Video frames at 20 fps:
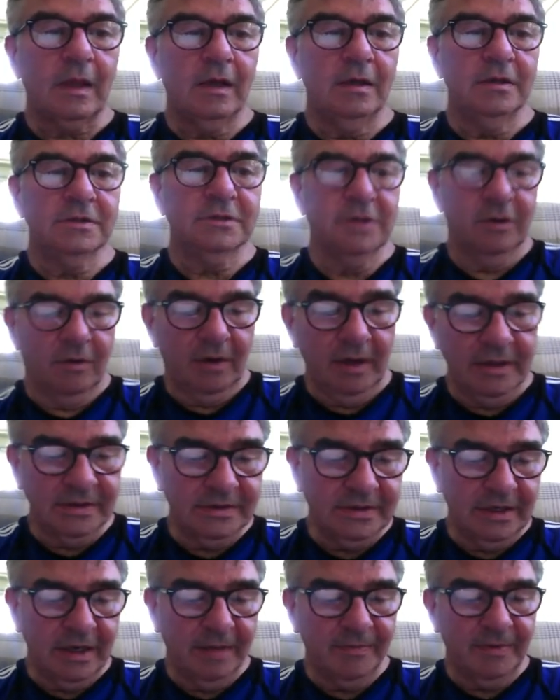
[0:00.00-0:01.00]
So let's
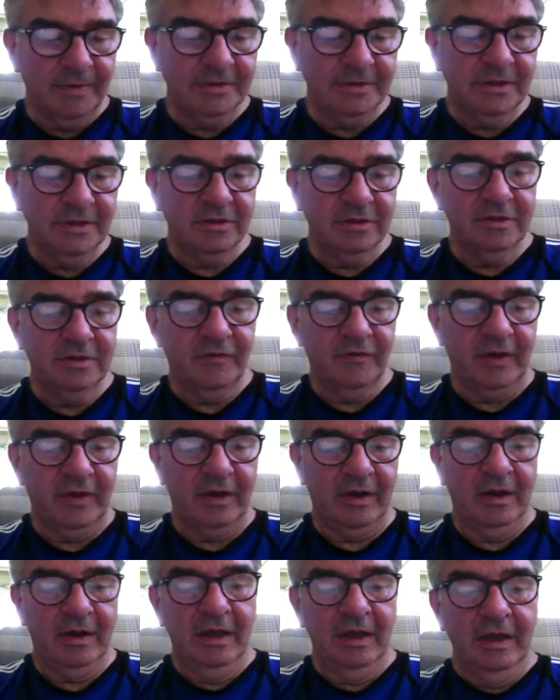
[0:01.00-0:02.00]
type it, start off here,
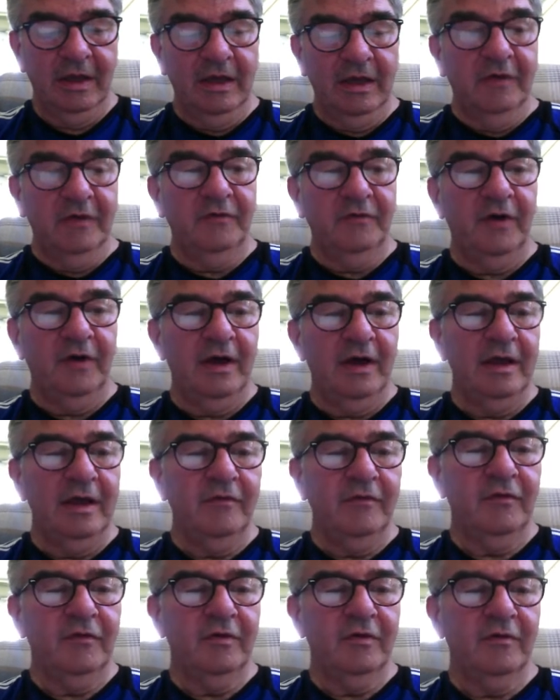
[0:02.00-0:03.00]
5,
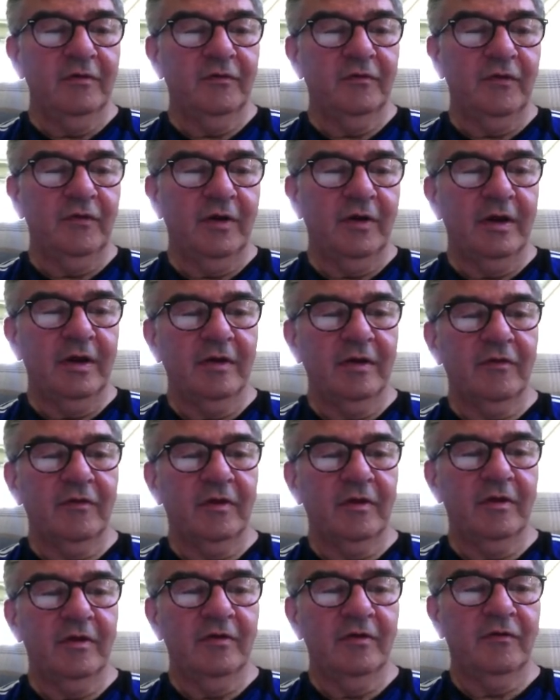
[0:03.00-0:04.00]
5,
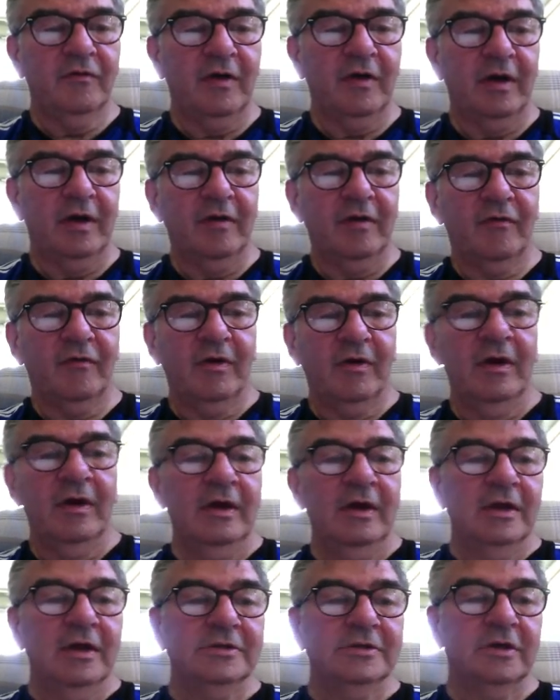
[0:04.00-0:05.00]
5.
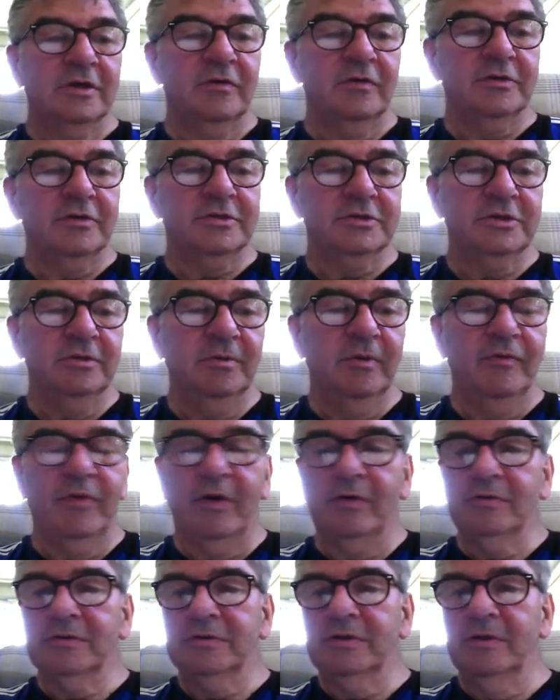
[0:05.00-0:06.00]
So the sum of
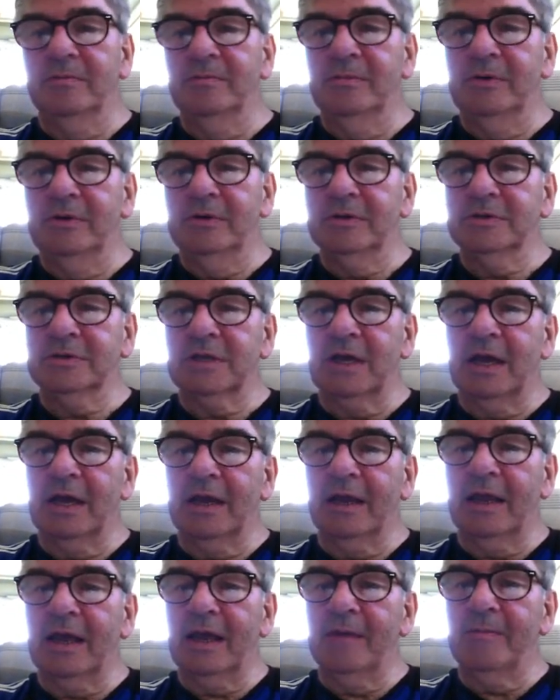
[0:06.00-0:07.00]
those numbers I
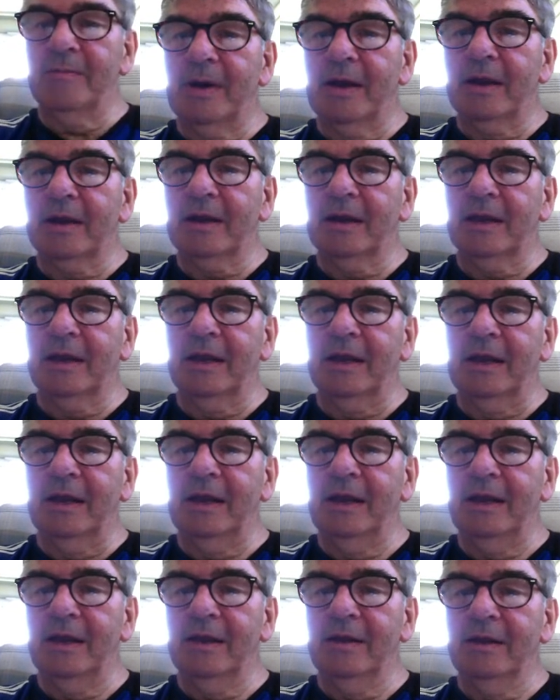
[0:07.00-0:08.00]
get clicking
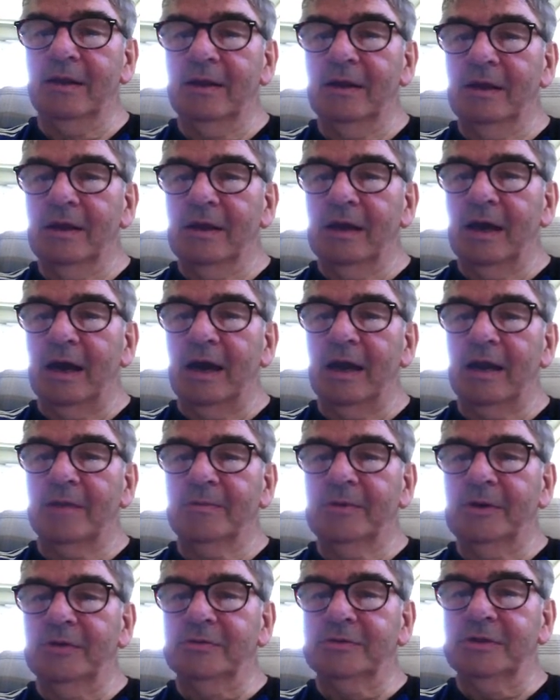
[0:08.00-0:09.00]
here, and I'm
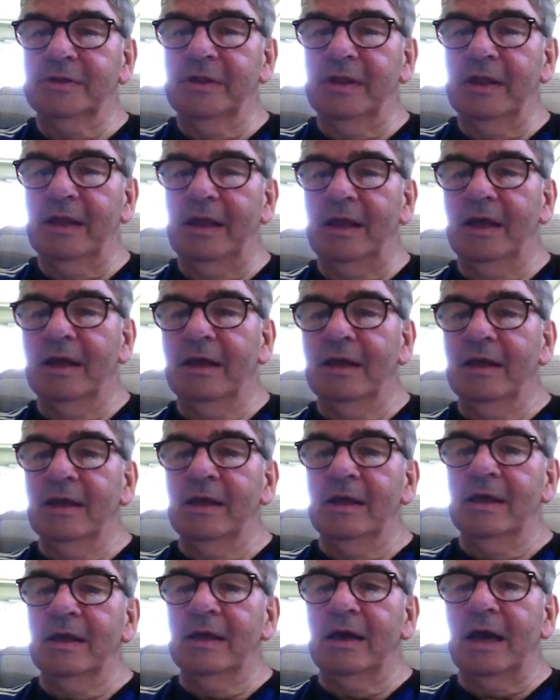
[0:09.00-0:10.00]
using the
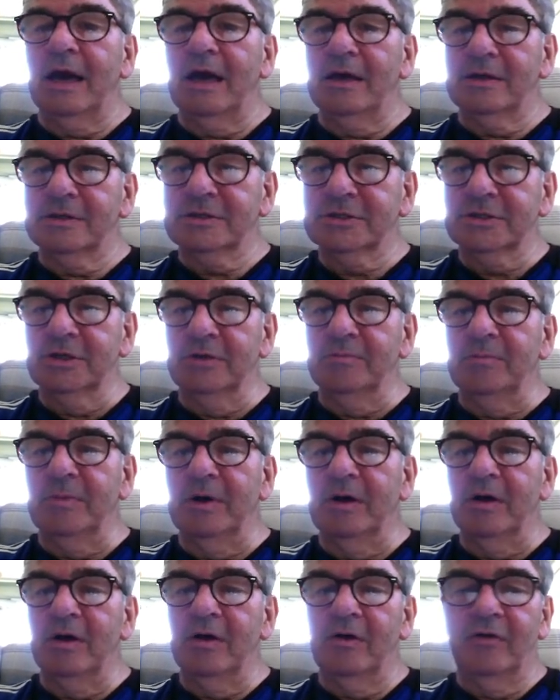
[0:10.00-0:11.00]
sum
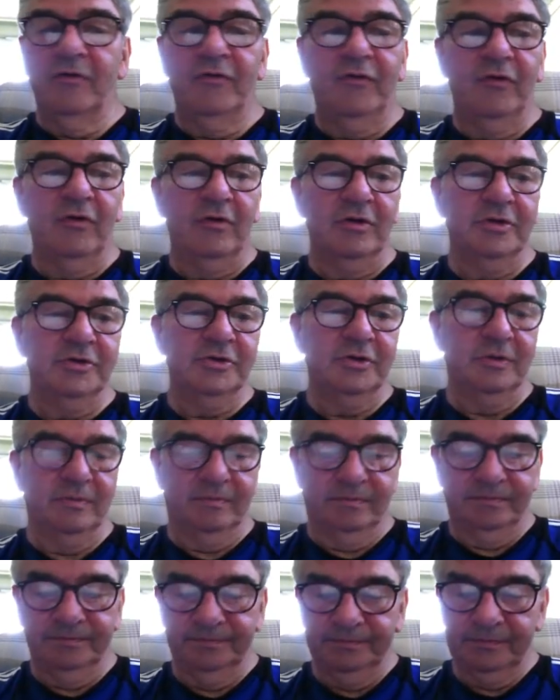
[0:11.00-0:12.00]
function.
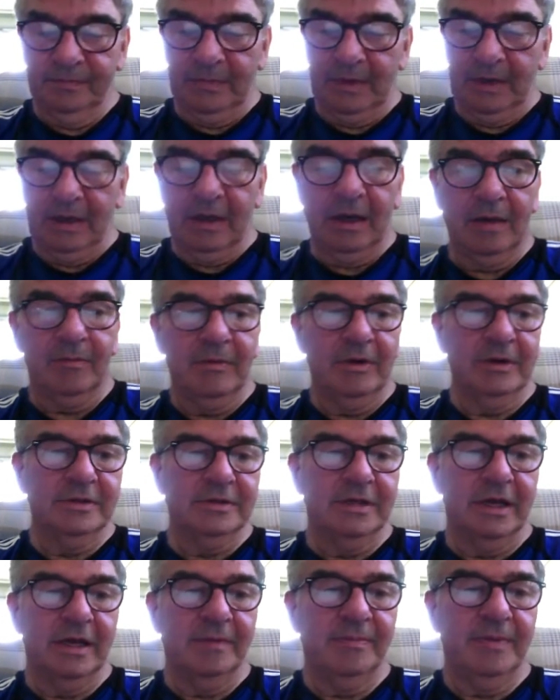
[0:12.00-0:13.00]
I'm going to
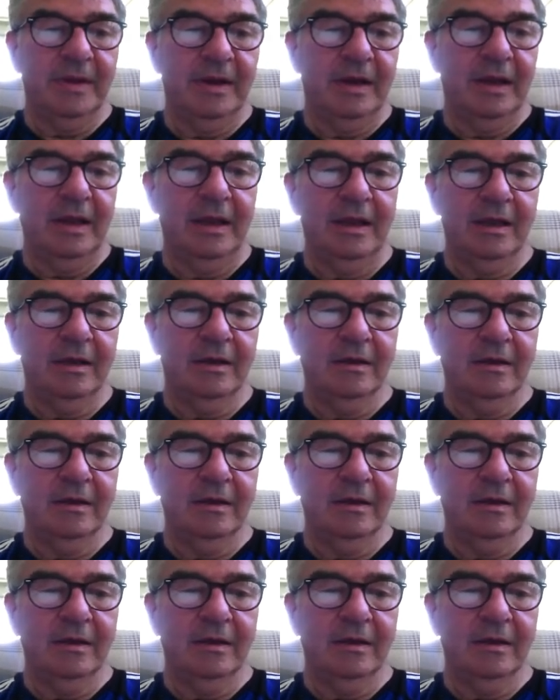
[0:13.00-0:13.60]
type in here.